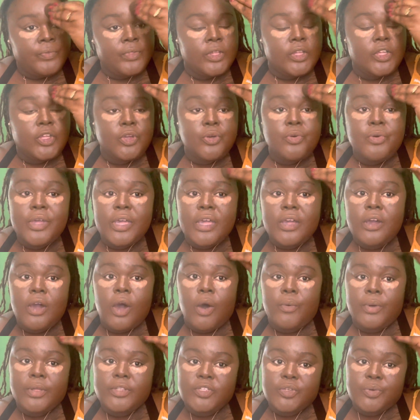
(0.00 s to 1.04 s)
you can
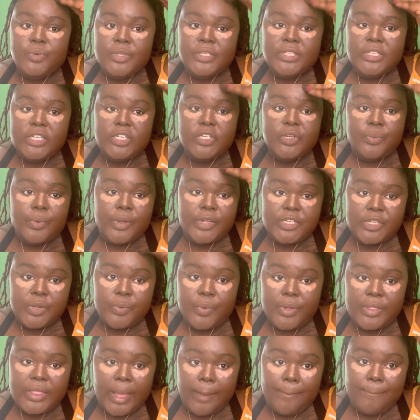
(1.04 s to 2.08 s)
go into a situation
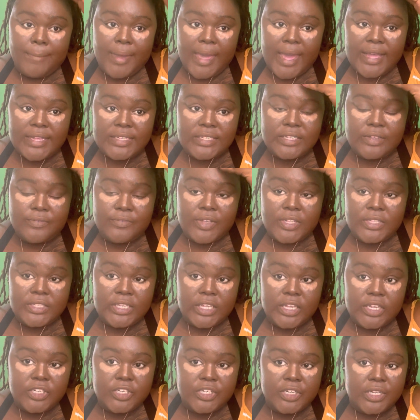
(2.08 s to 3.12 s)
with the best of
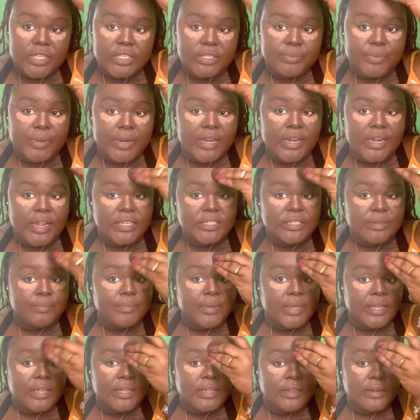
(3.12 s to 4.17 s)
intentions, but it doesn't
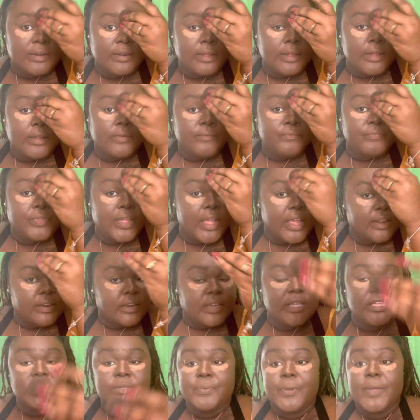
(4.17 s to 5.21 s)
mean that
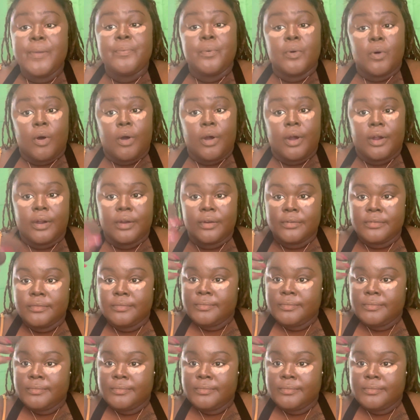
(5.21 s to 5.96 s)
these people are.